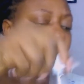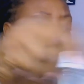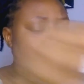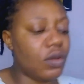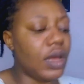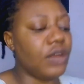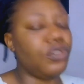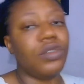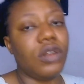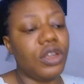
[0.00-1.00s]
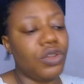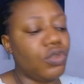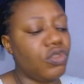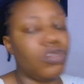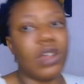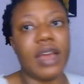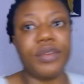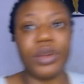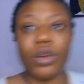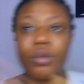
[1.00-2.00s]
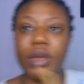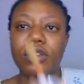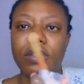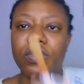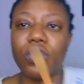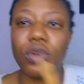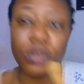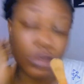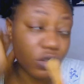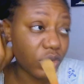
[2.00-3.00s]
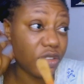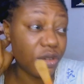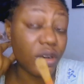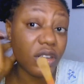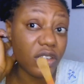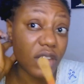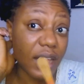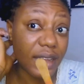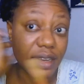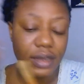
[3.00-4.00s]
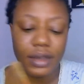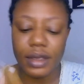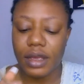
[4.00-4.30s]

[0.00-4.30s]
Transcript: so I usually use, I recommend for those with serious acne,